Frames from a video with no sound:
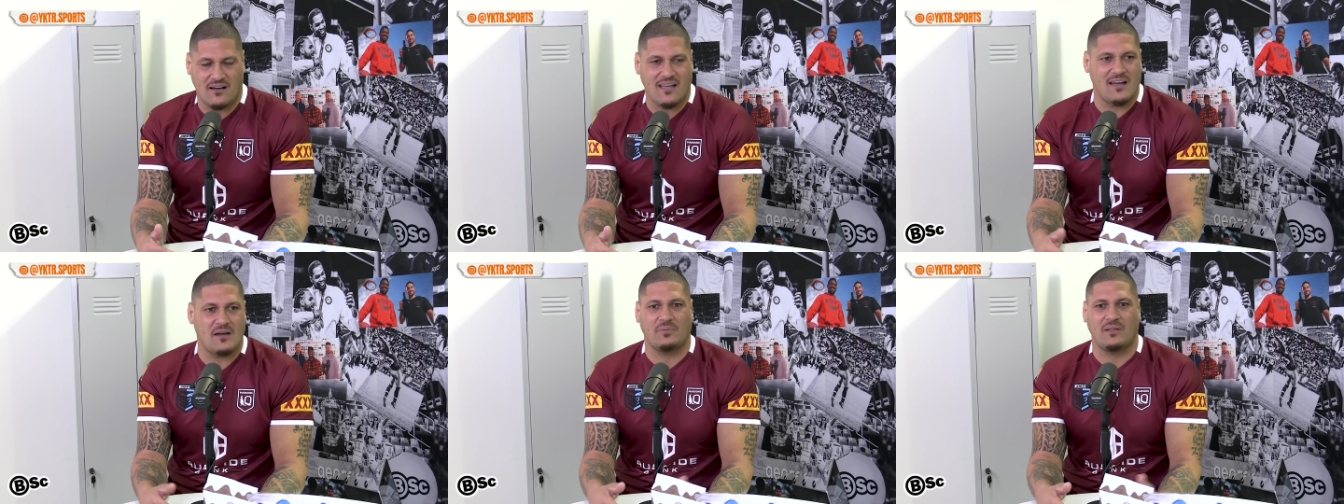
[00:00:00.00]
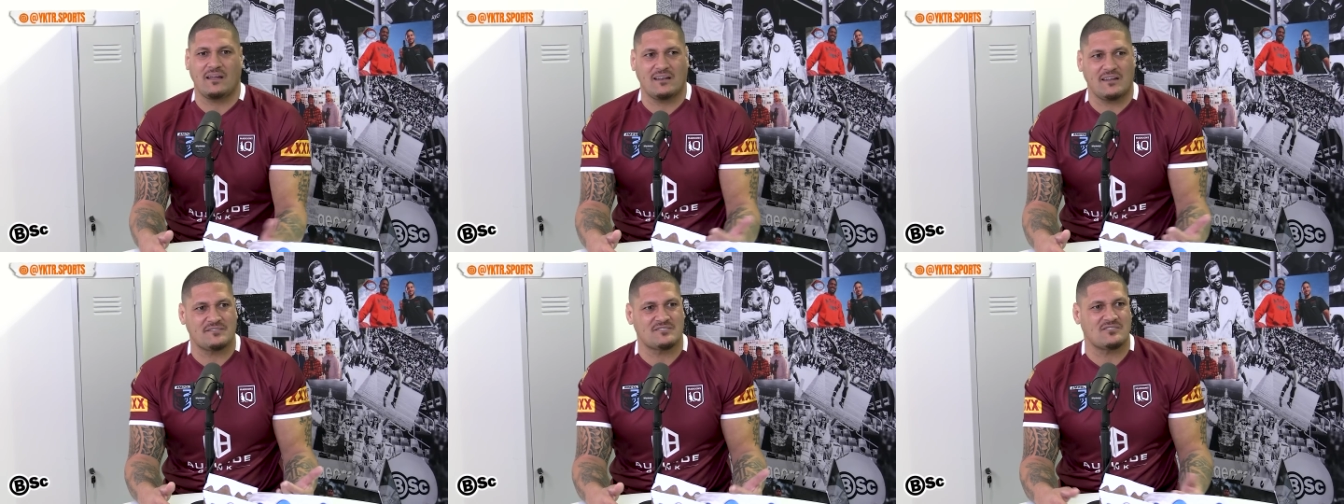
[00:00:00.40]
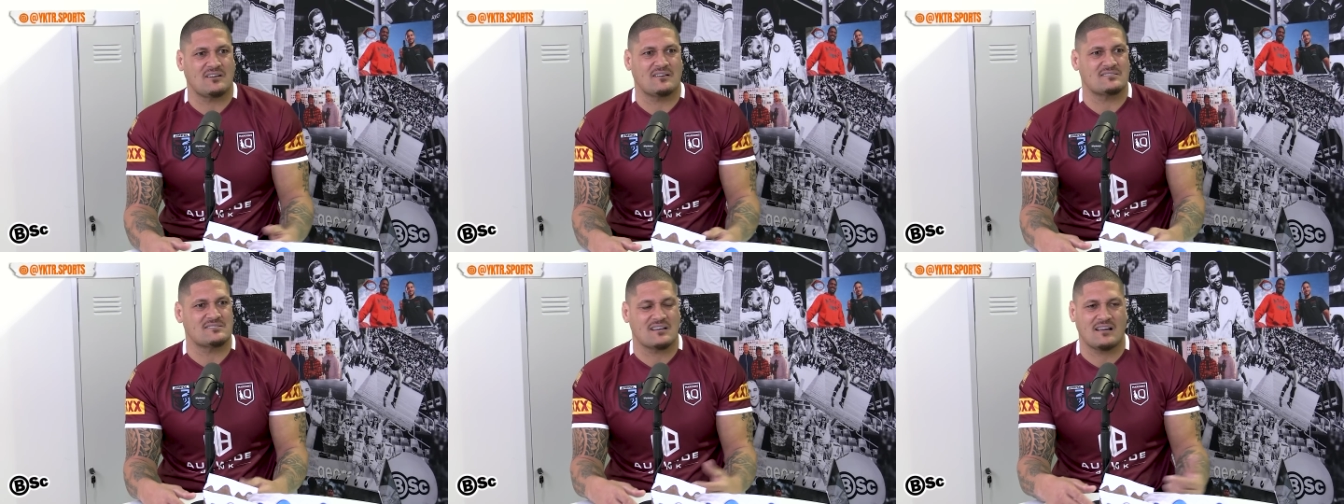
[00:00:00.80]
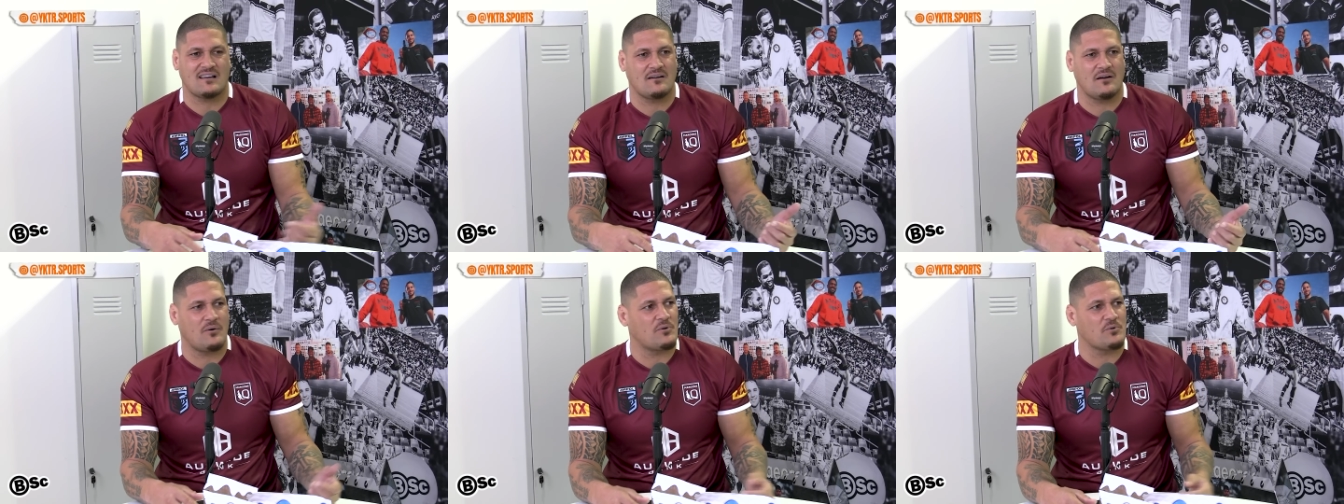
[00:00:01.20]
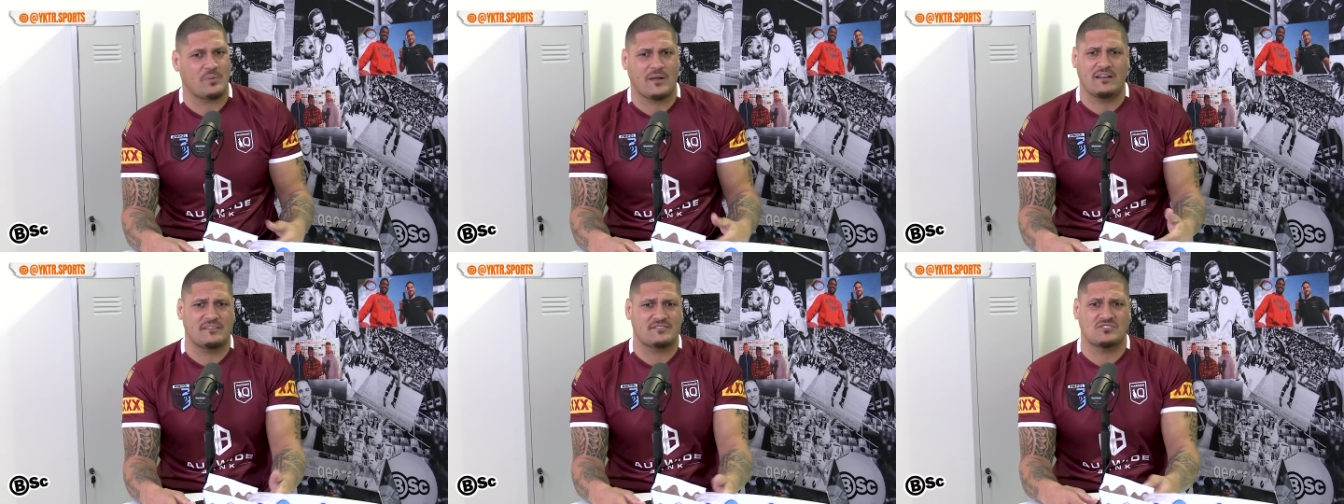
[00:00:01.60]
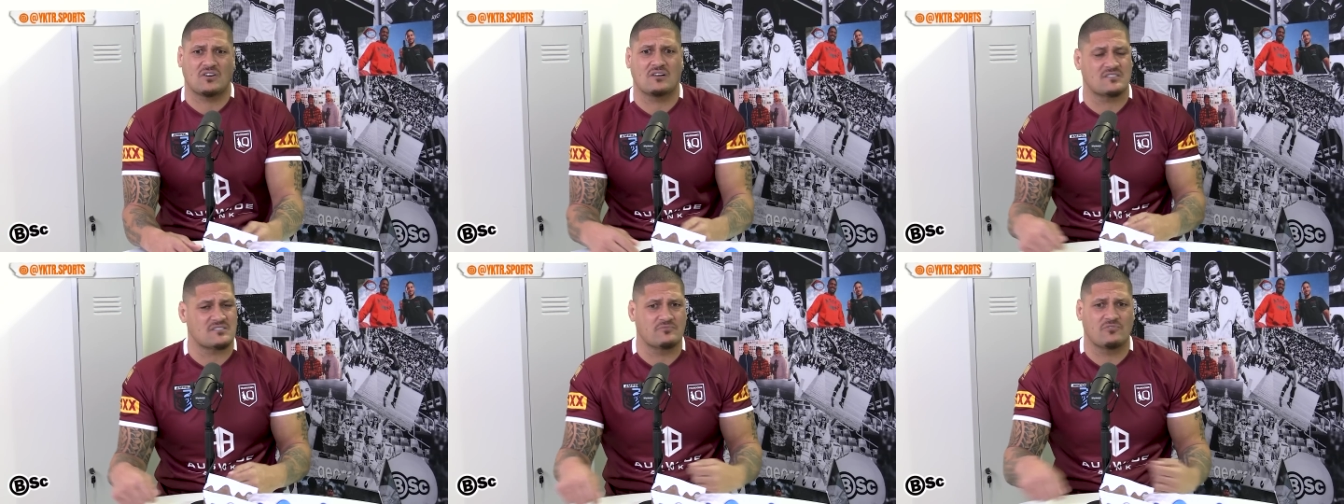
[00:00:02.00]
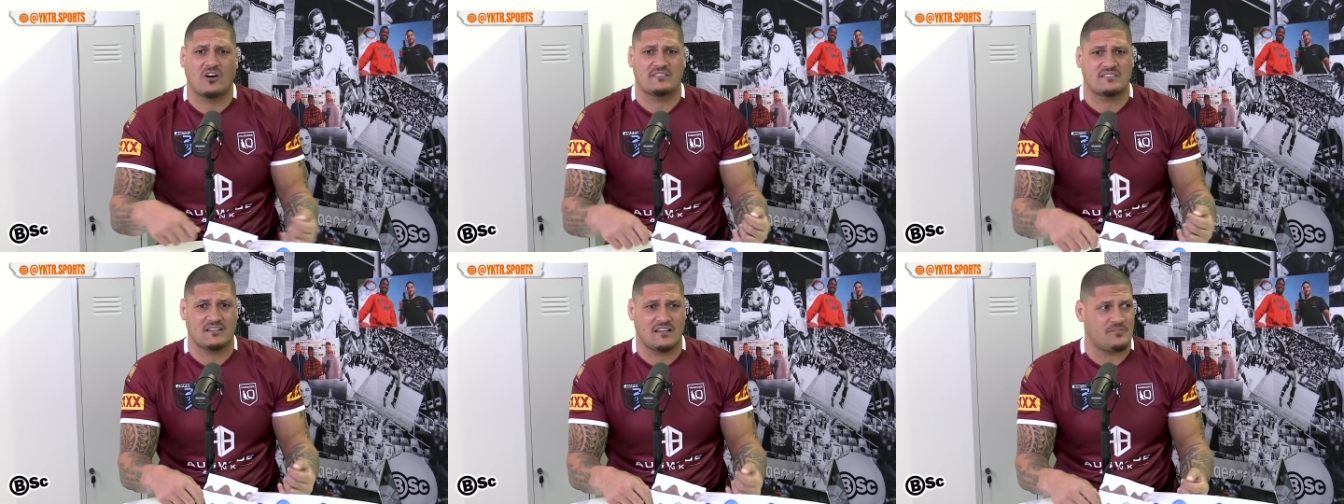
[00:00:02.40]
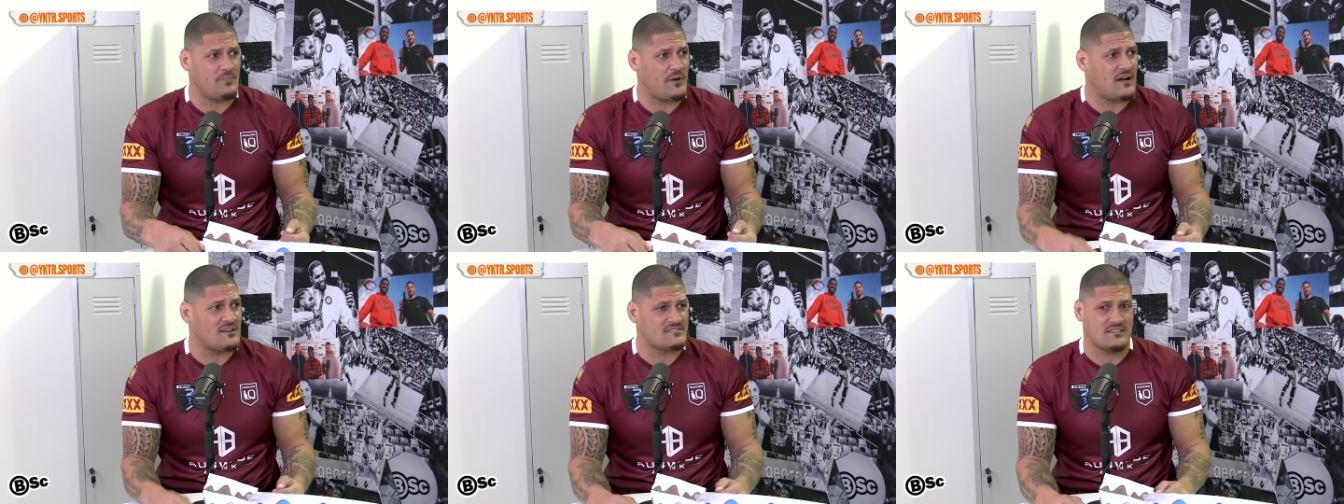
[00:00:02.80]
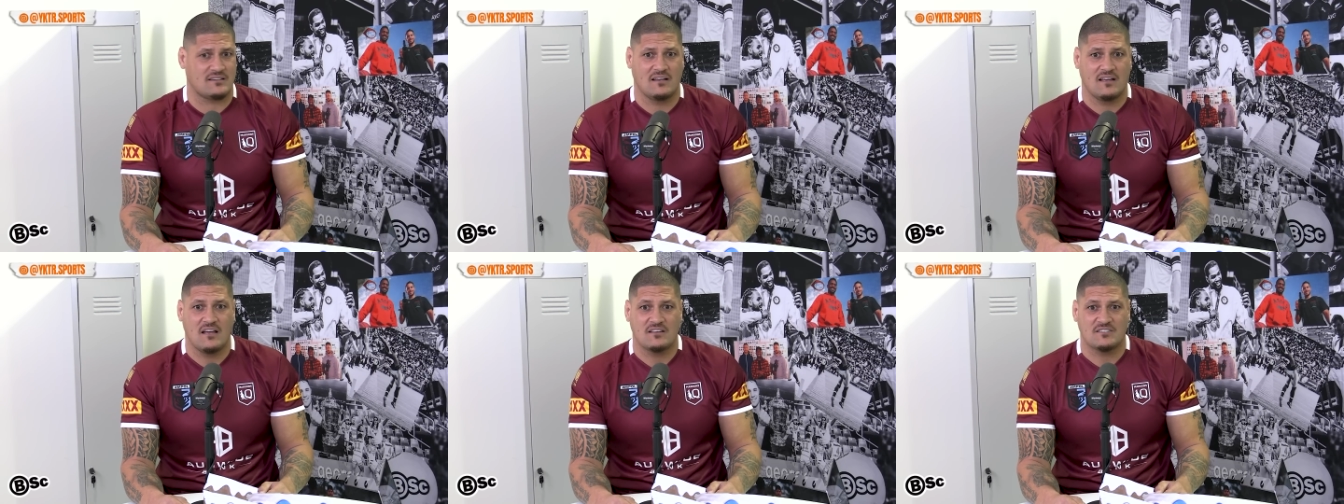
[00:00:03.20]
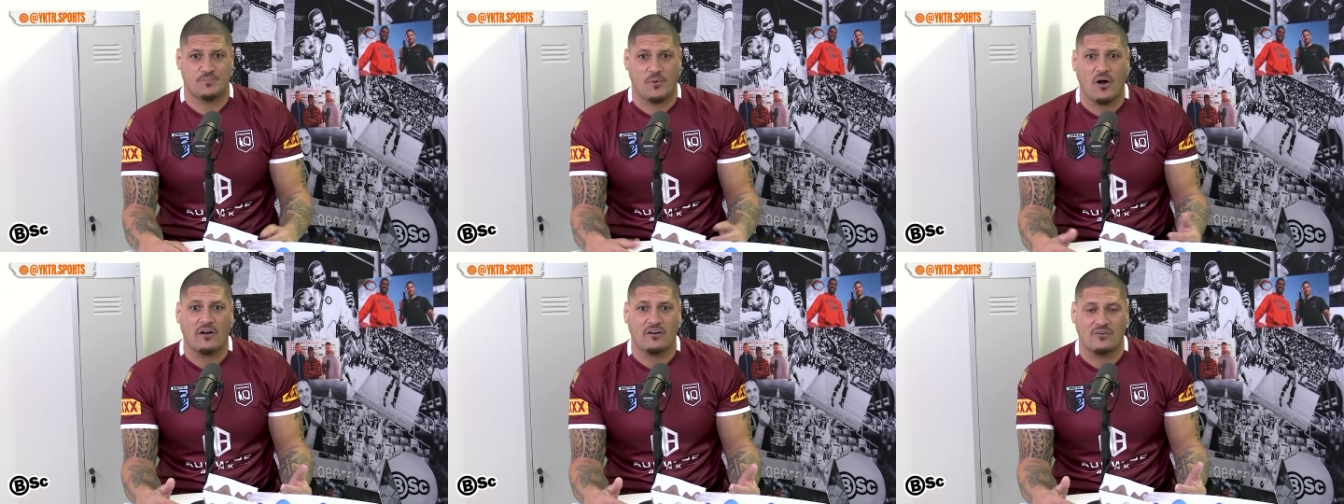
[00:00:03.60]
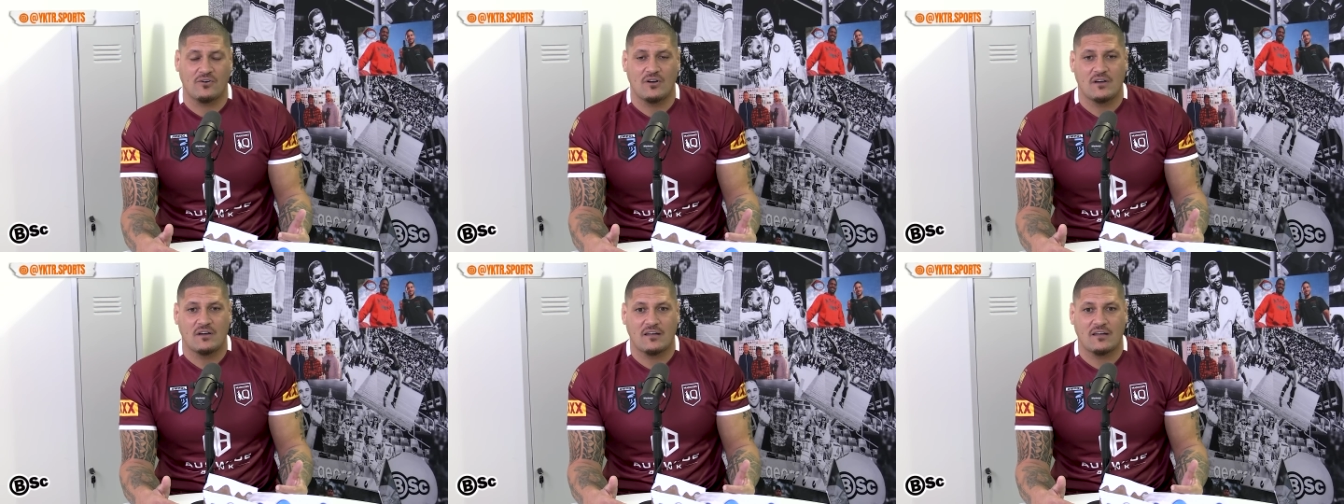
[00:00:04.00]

I can't play left side because I want to play left side because I'm right to left passing. Spiral.